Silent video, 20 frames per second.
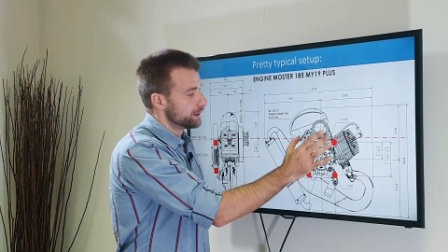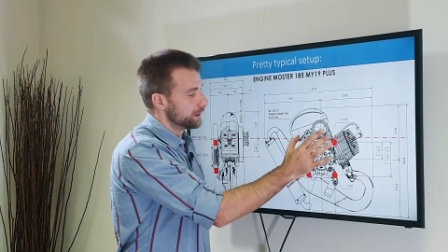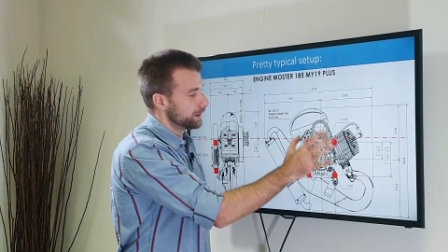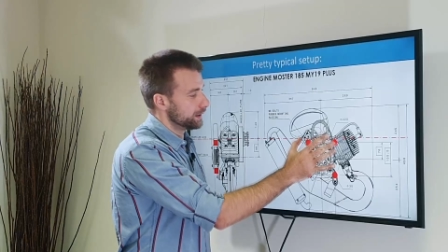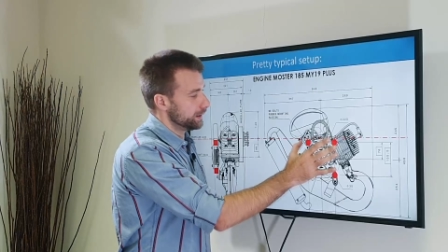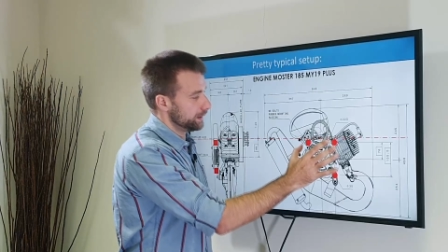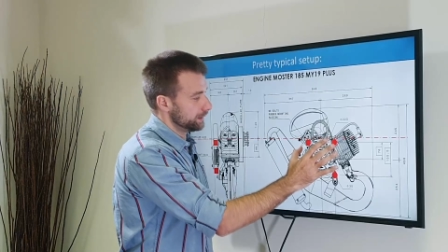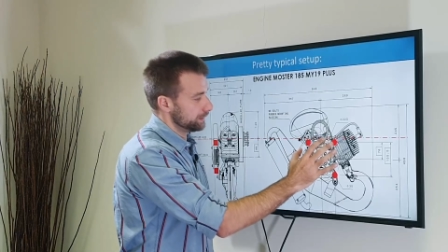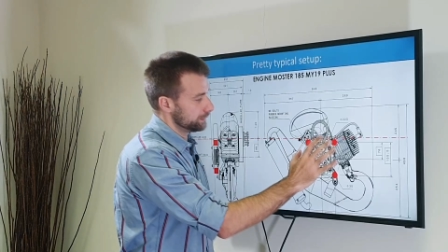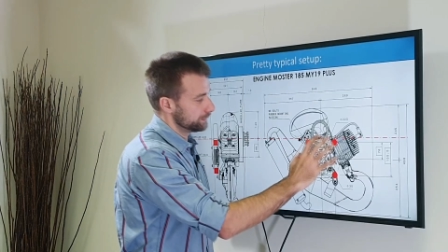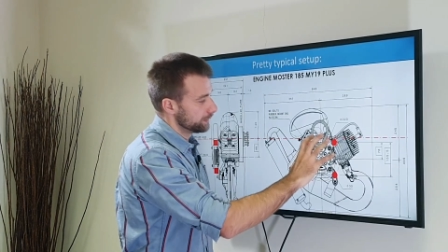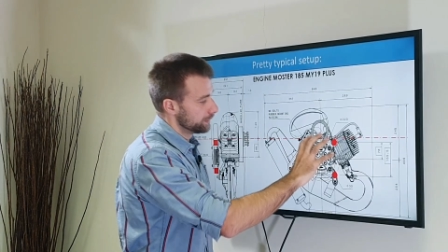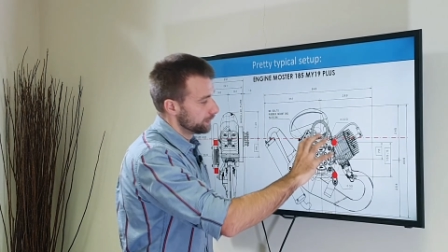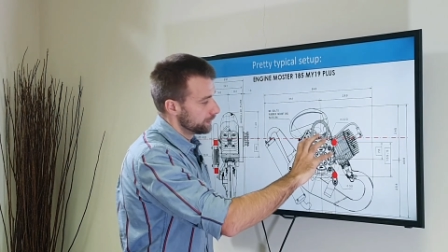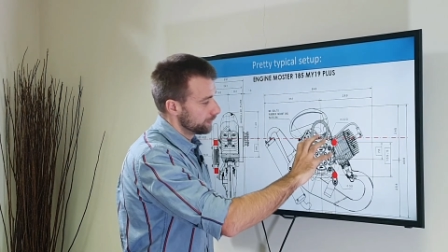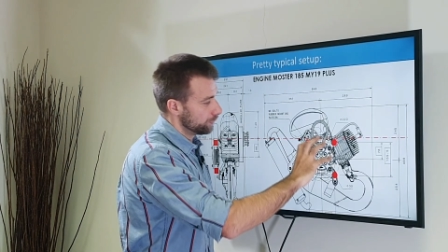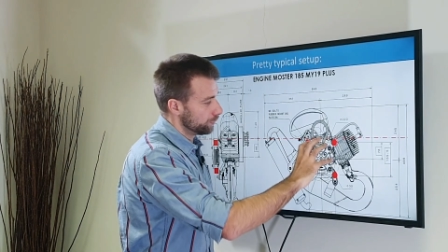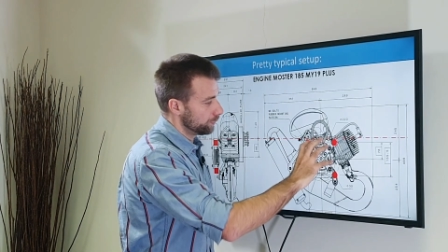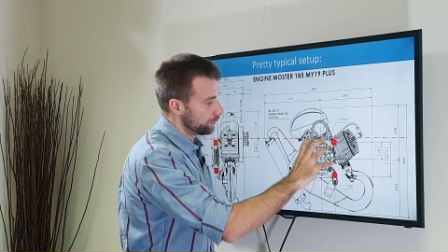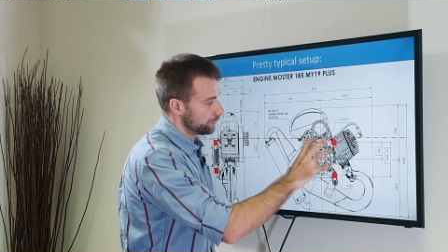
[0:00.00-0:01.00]
And
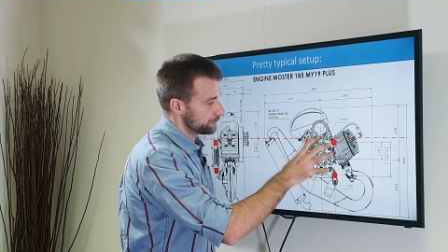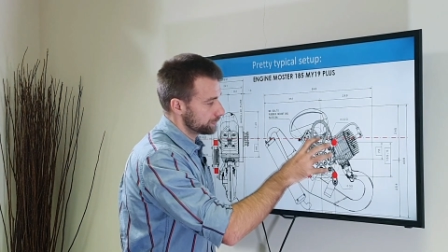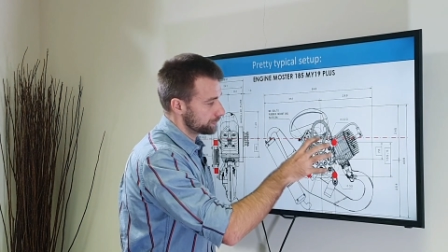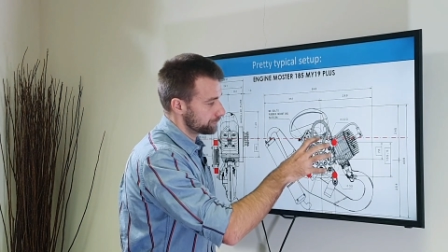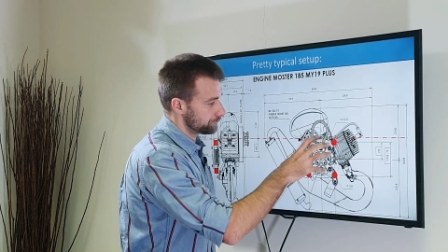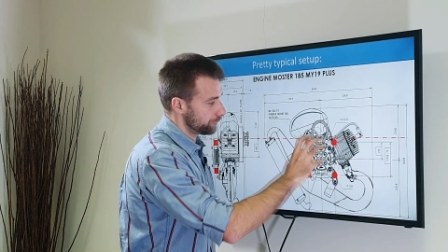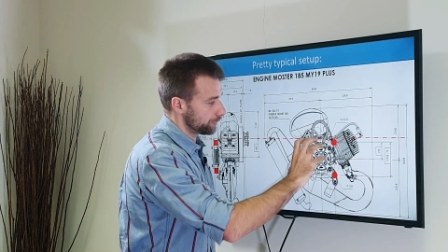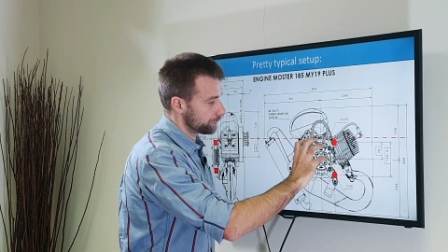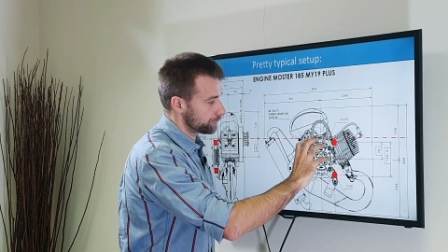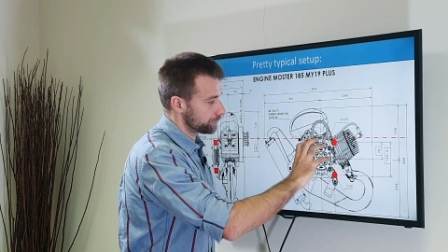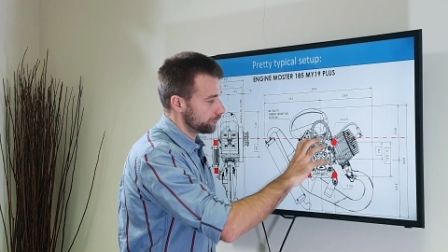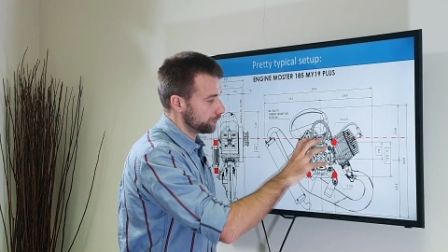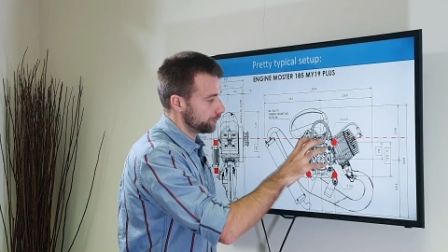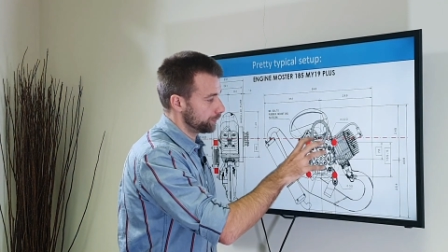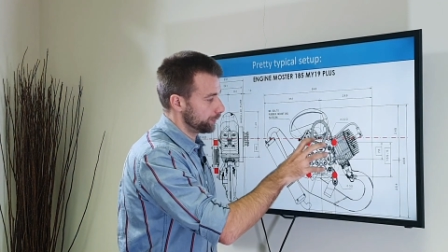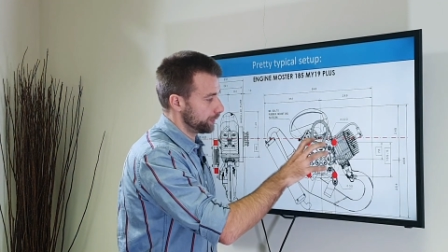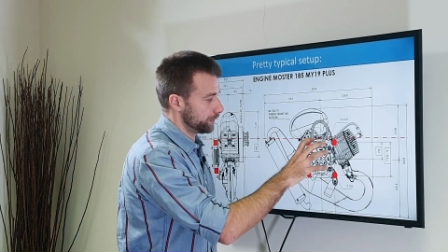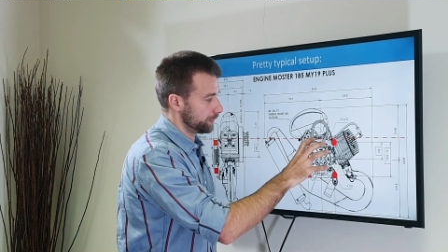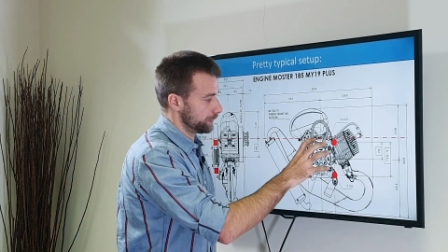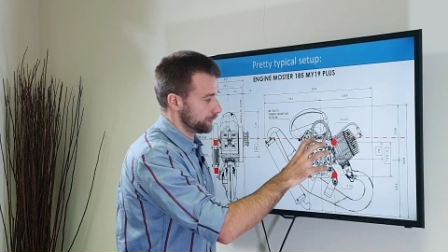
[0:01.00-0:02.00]
all the structural
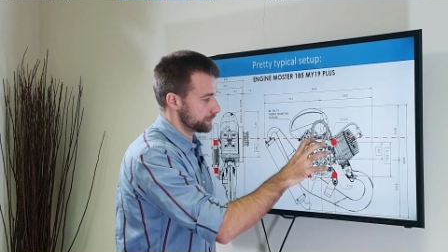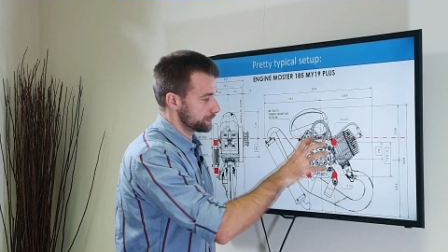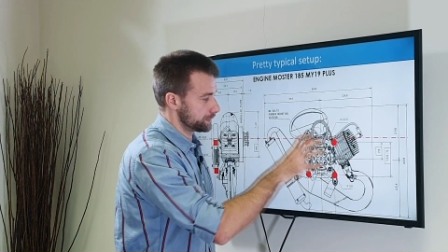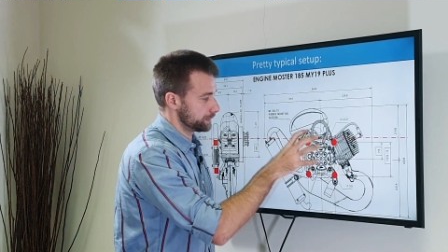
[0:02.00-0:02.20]
parts,